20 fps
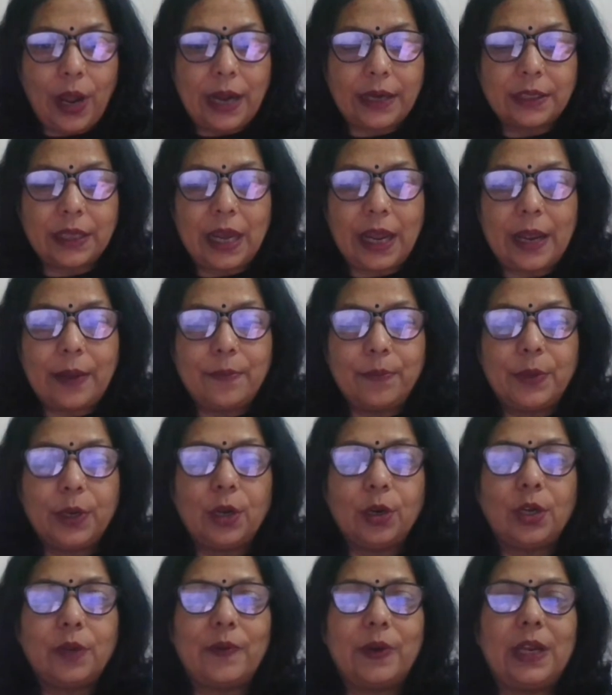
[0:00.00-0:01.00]
and the
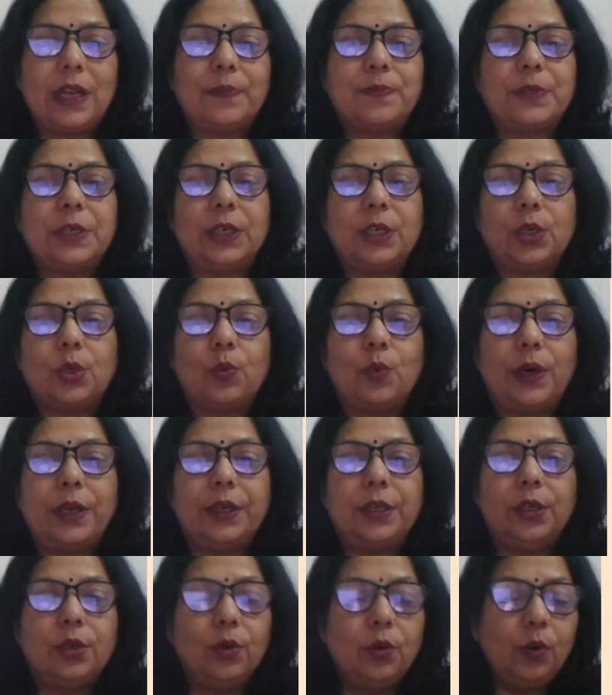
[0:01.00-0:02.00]
embryo develops into a
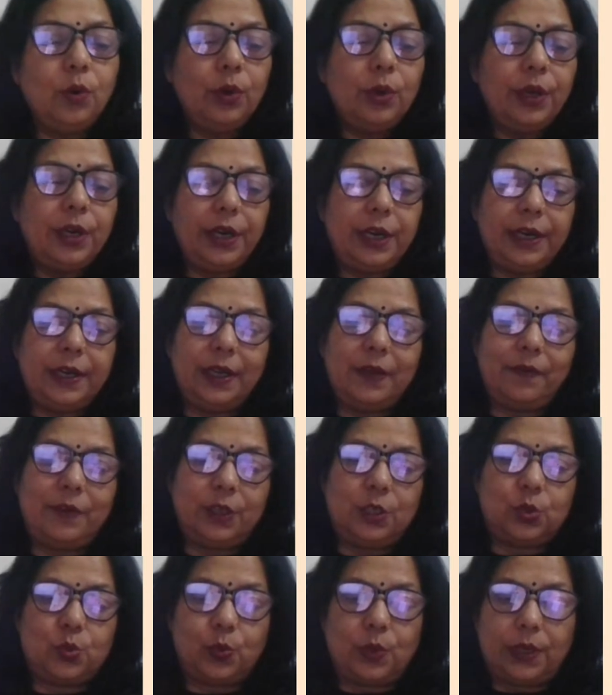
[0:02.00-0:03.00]
new
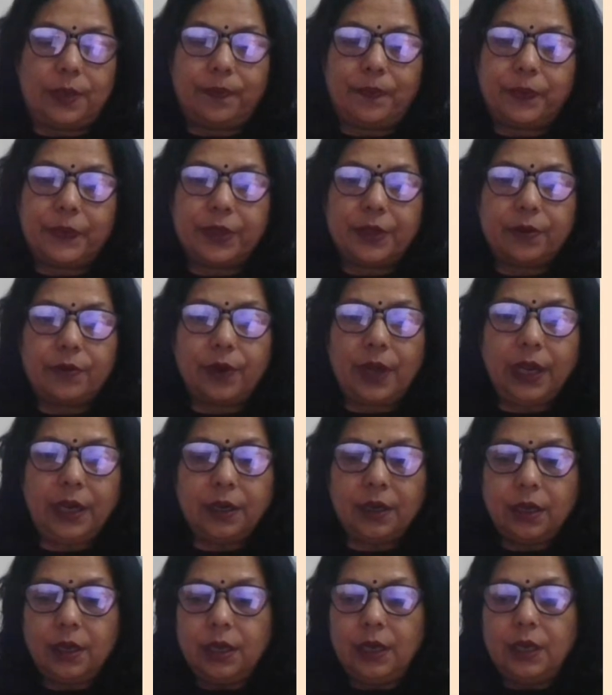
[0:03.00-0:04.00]
individual, right?